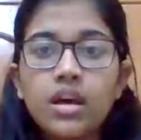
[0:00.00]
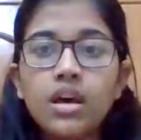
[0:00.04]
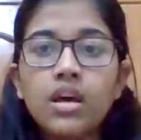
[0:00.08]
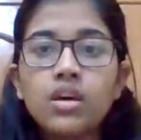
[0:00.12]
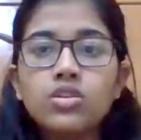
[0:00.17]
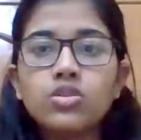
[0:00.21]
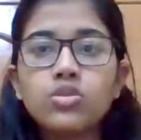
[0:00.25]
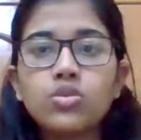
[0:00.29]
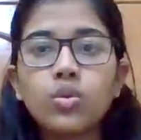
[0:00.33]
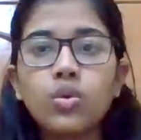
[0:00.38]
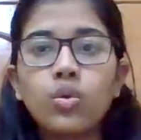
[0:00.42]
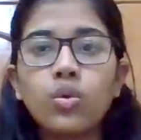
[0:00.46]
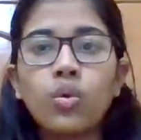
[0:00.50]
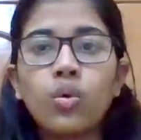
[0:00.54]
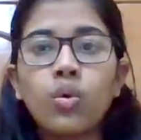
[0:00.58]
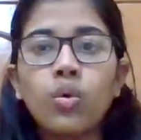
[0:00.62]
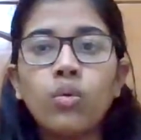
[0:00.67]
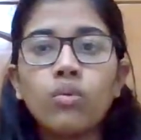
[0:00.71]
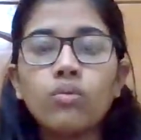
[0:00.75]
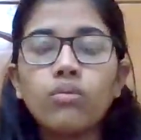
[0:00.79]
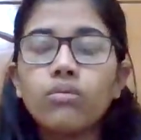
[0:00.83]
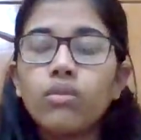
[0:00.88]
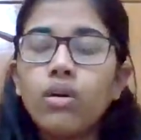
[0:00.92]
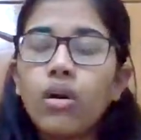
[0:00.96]
So
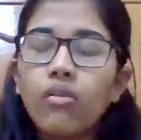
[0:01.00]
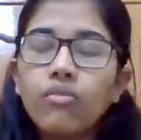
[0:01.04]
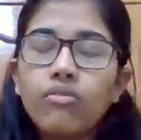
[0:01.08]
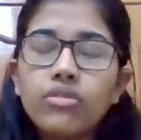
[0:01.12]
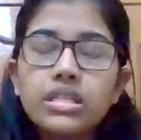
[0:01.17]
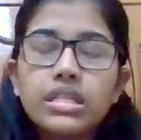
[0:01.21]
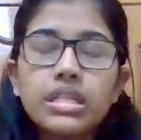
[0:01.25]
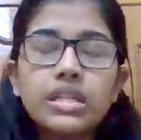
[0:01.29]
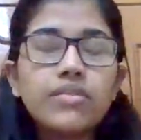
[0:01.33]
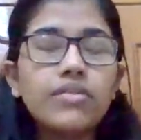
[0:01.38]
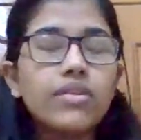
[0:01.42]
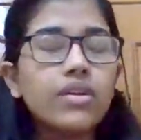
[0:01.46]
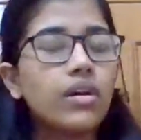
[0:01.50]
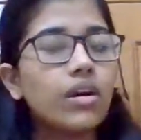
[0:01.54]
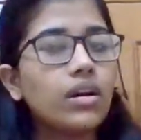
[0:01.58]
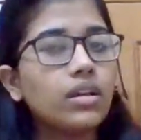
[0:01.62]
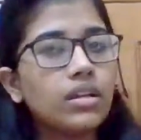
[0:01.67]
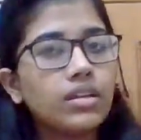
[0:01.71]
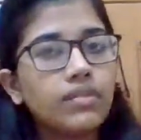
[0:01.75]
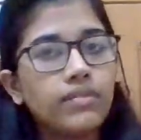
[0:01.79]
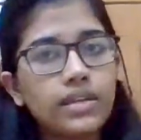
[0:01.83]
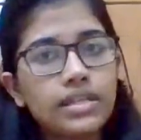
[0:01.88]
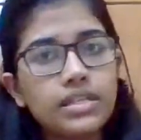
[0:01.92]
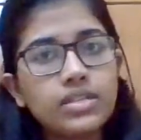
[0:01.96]
obviously we all
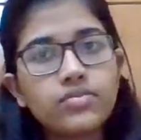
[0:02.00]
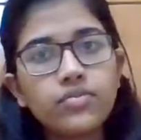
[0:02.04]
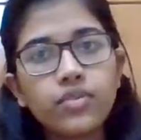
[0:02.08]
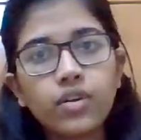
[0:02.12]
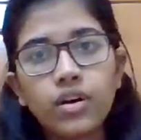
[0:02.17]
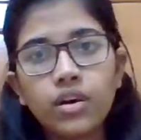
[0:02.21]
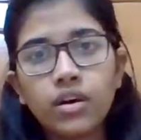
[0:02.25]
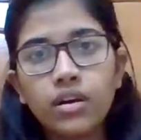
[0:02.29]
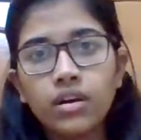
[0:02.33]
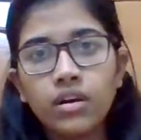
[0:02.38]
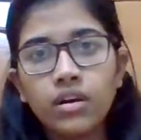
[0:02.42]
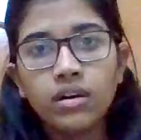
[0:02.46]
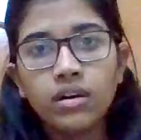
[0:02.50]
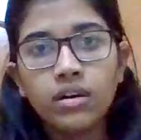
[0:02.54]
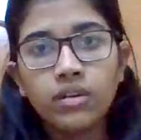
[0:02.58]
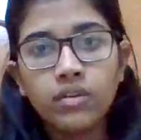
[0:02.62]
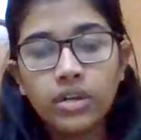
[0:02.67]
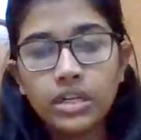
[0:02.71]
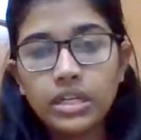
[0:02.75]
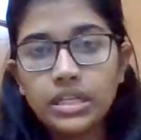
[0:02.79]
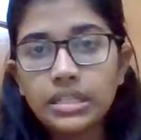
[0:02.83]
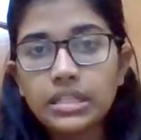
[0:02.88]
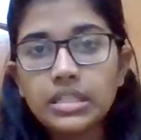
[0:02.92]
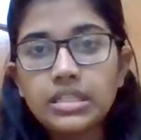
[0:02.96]
invest for
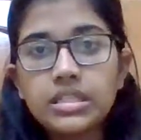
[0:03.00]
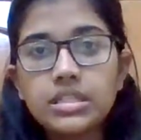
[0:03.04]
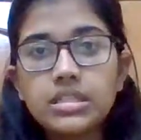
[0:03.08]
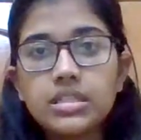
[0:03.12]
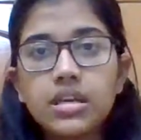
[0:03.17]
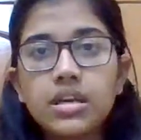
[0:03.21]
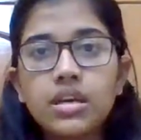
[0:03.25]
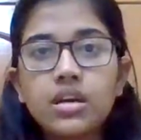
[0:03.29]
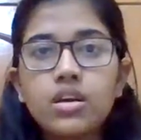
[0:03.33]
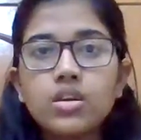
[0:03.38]
returns.